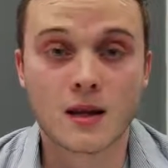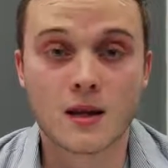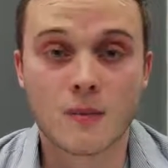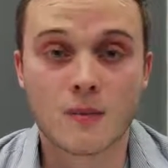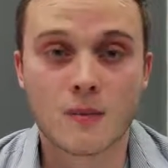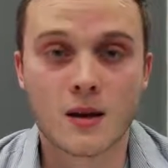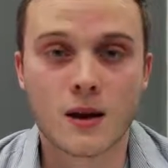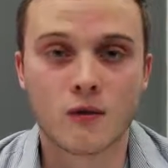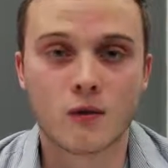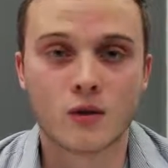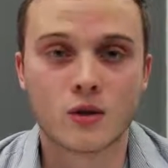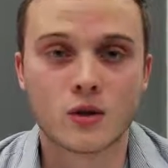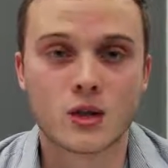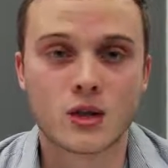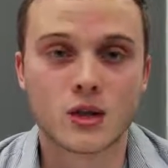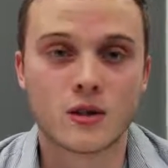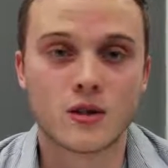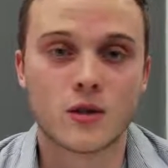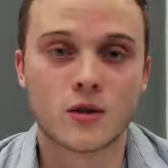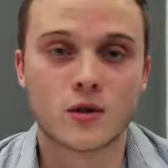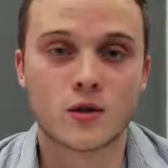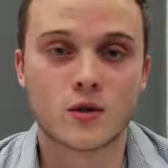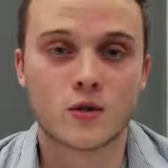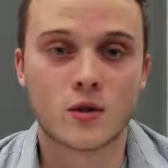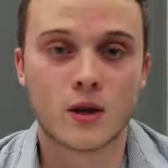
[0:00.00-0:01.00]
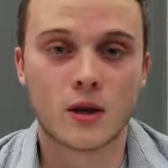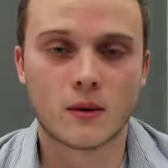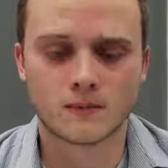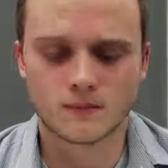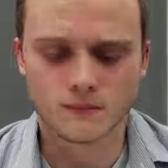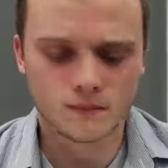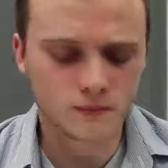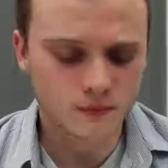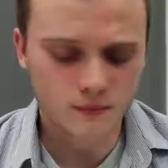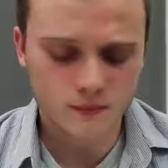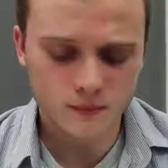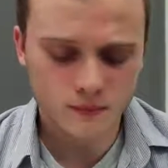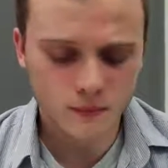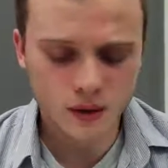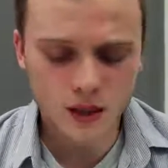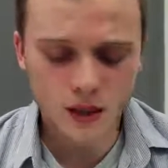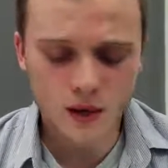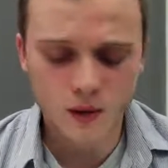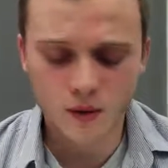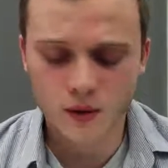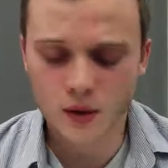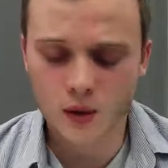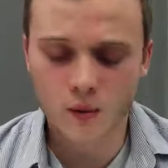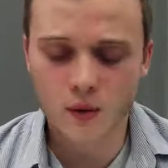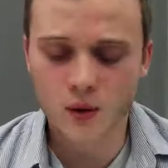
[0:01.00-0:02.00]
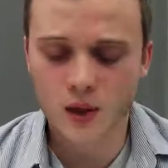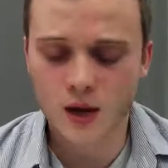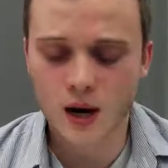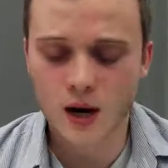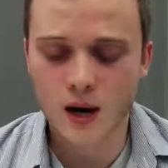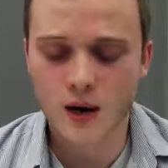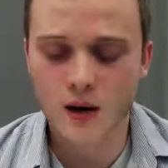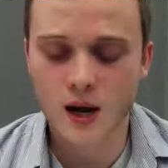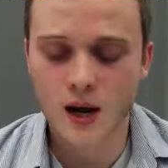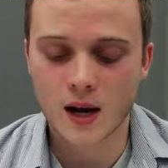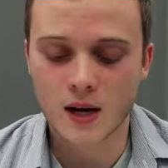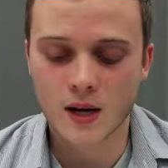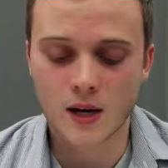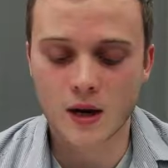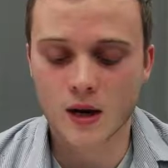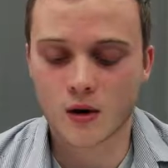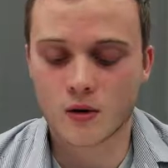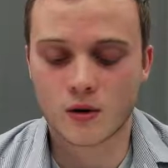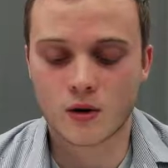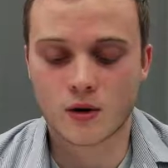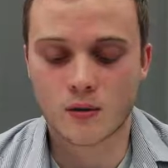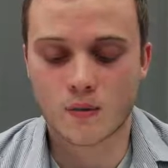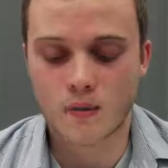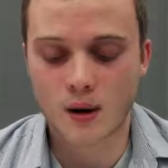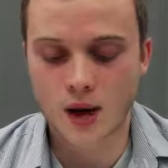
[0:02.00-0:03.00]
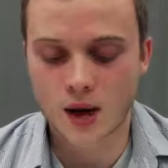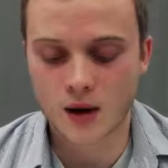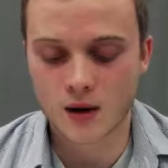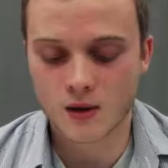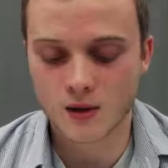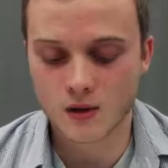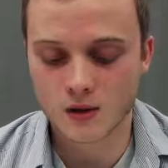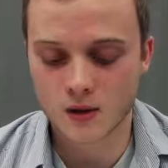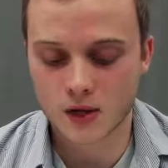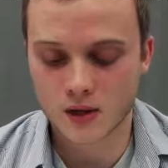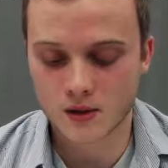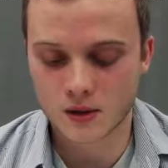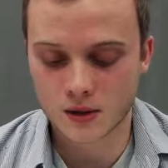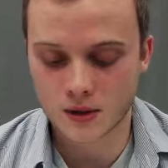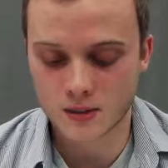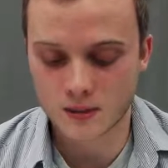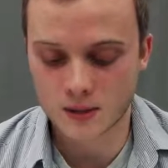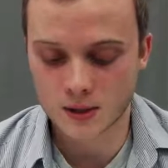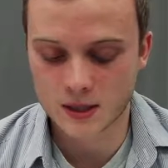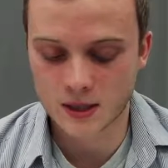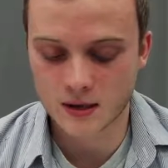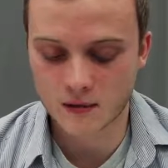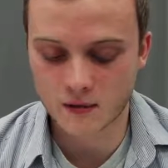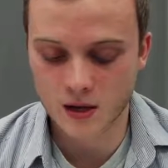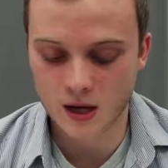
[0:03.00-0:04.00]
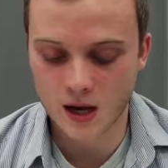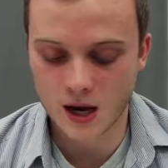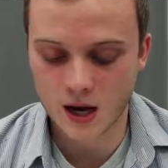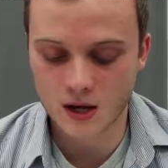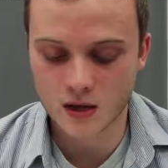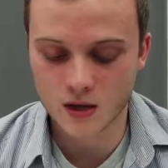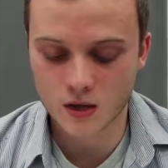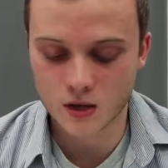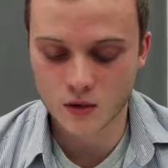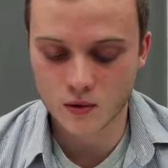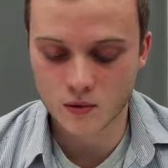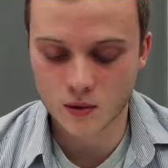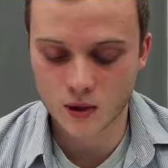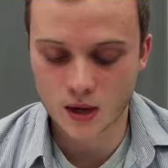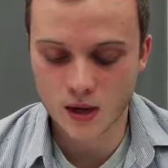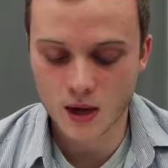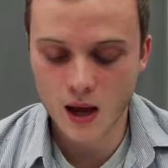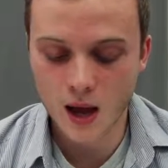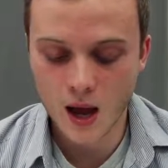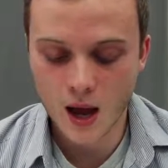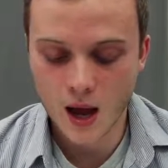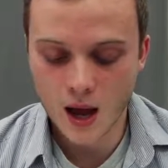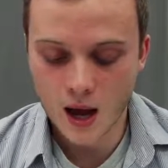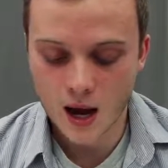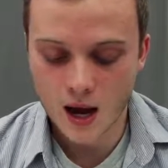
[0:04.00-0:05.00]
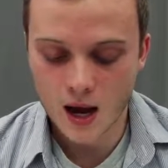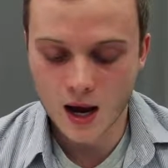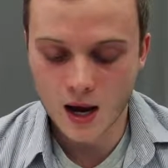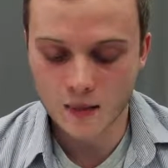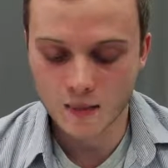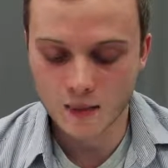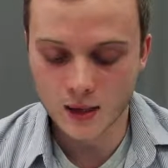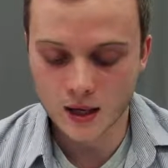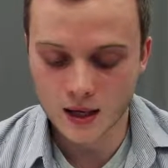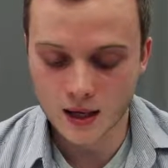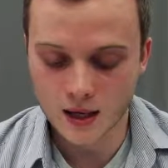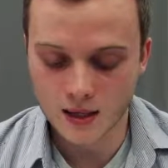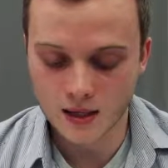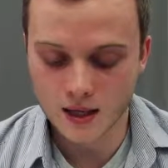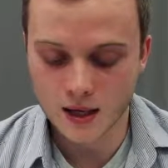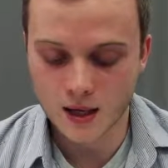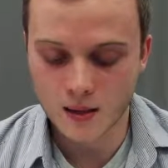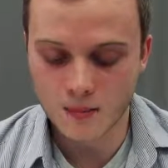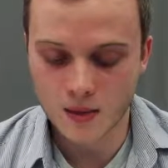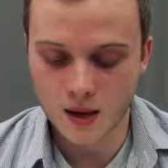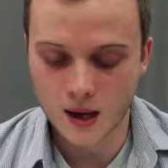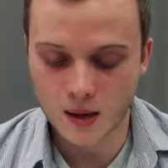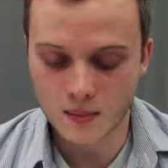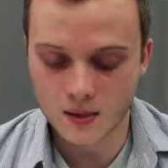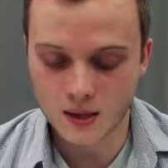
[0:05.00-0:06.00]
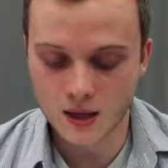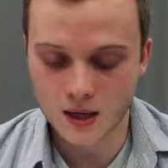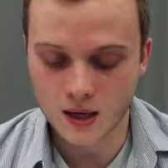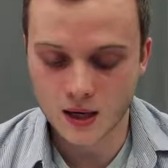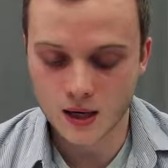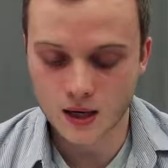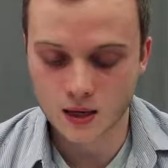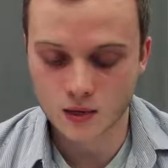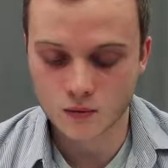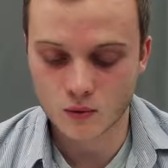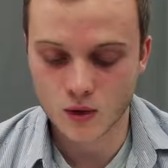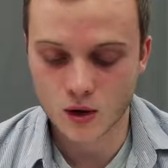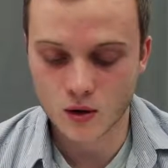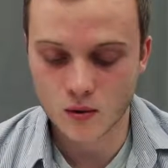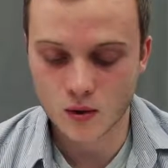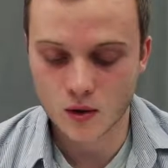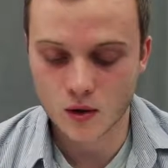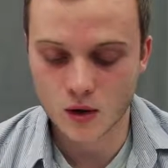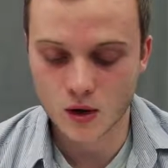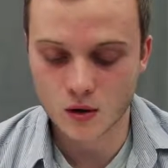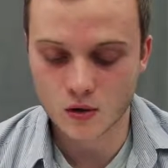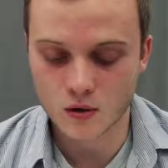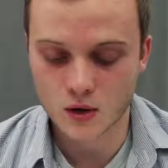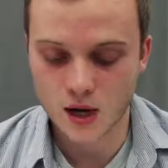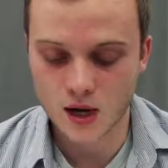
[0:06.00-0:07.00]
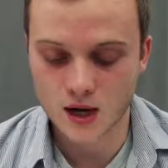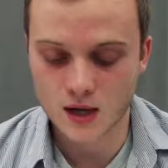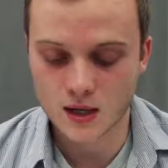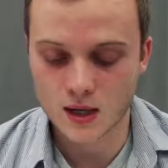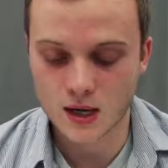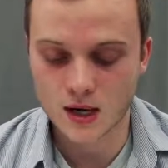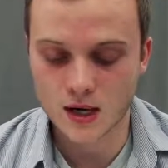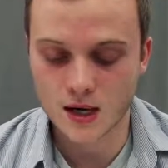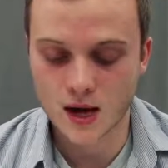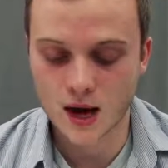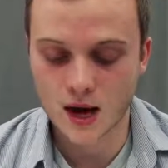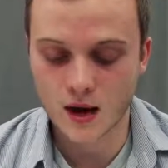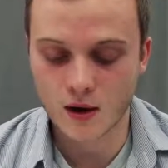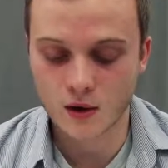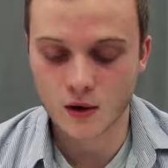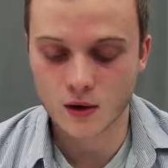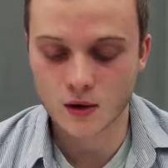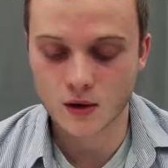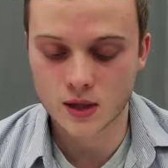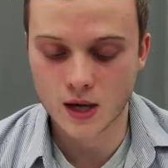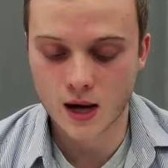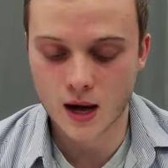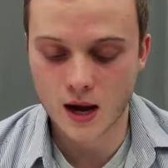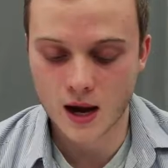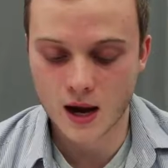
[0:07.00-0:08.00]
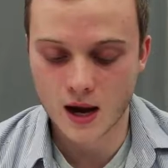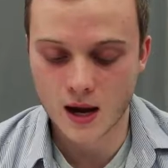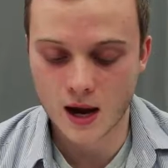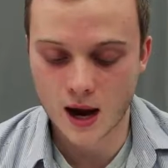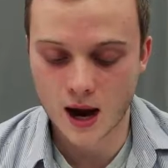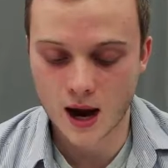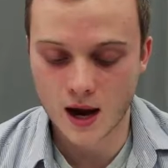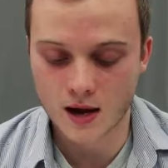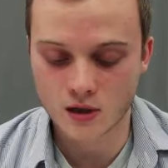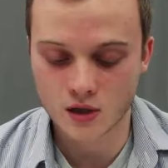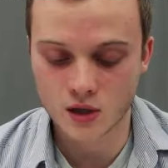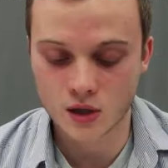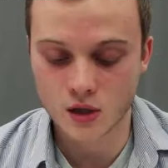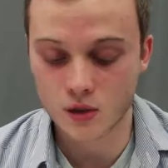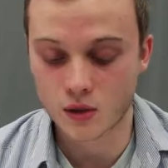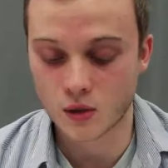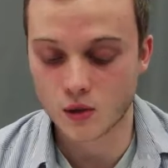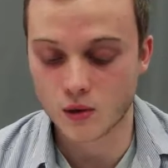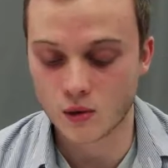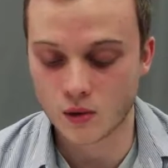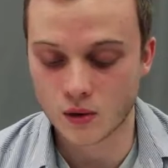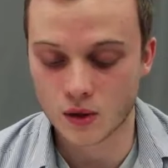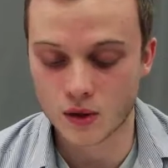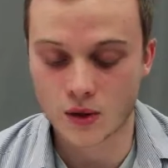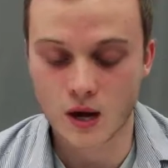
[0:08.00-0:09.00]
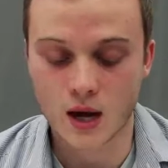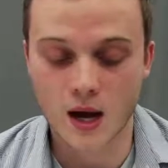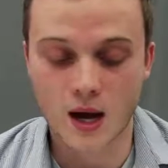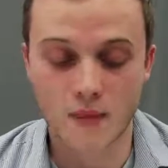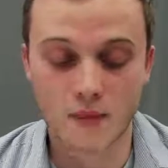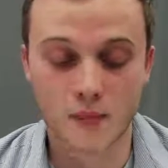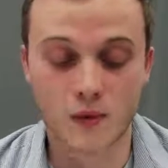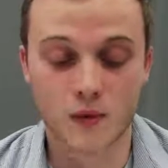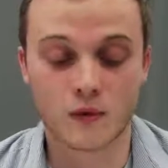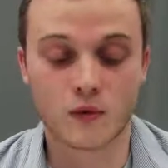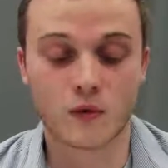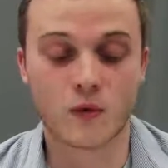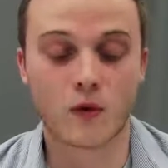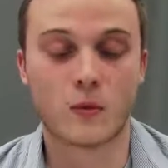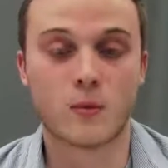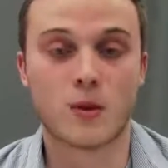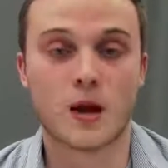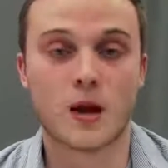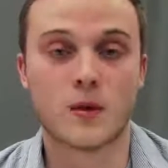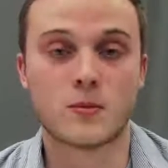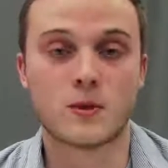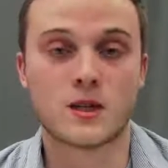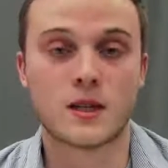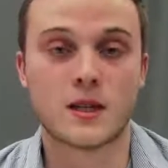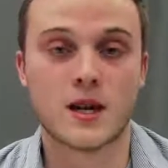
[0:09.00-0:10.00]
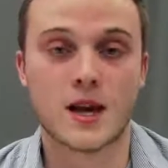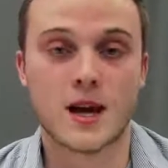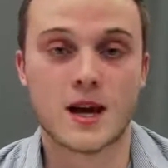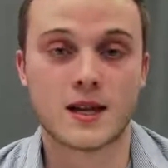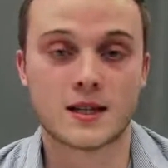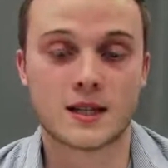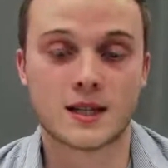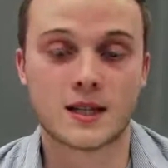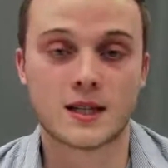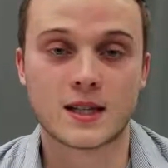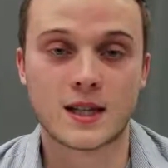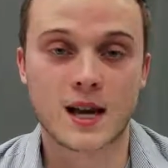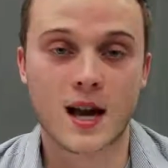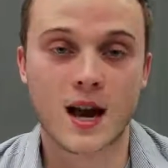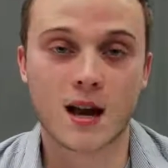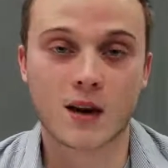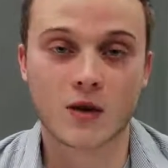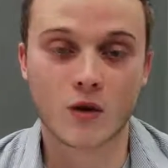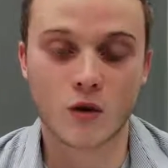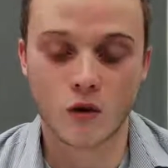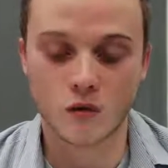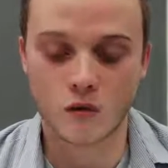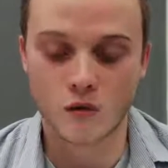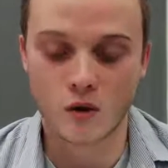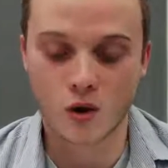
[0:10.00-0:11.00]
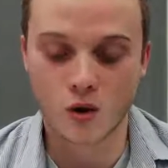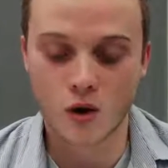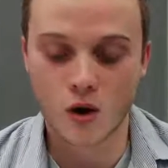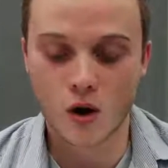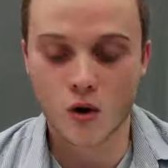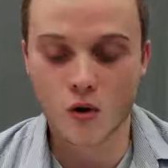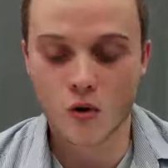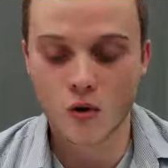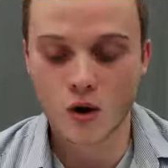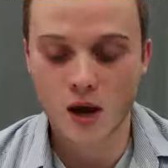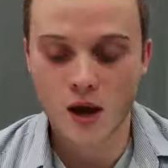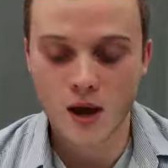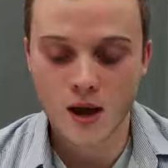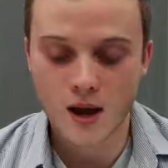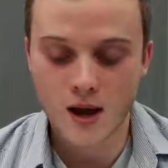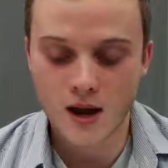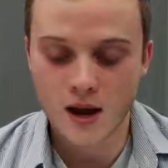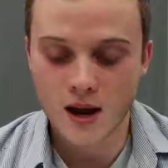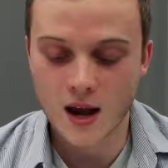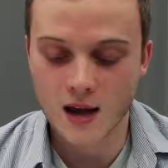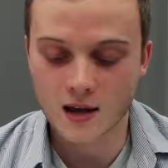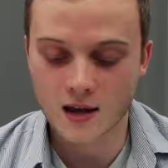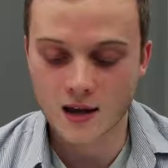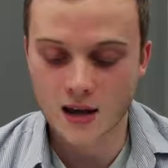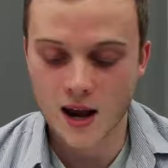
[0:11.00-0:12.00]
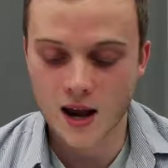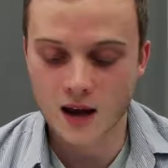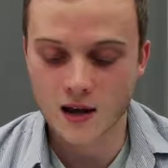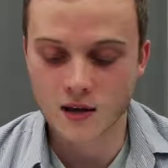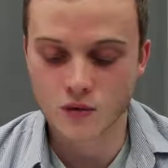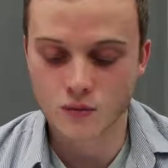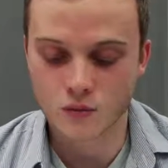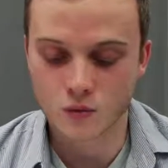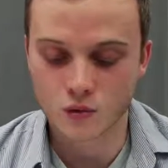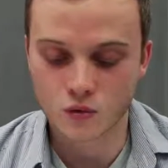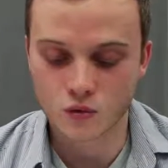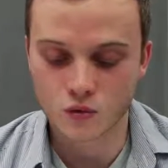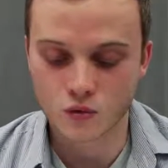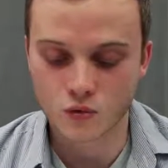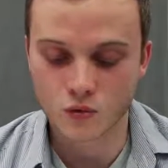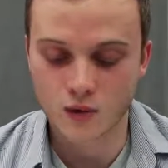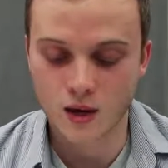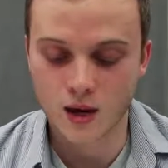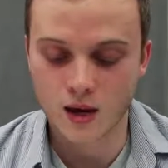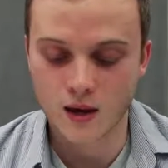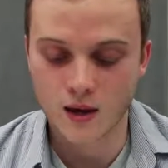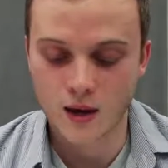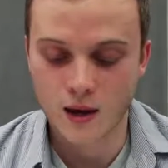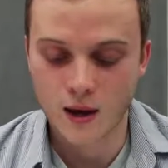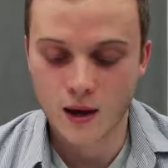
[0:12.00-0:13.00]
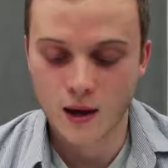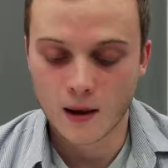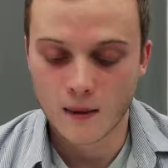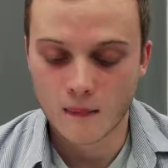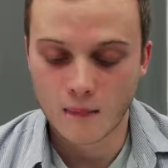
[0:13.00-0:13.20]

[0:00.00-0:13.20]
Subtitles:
the beverage industry. There really aren't any other competitors in their specific industry. Like I said, Pepsi is right around $118, and I actually do prefer Pepsi as a stock over Coke, not the actual drink.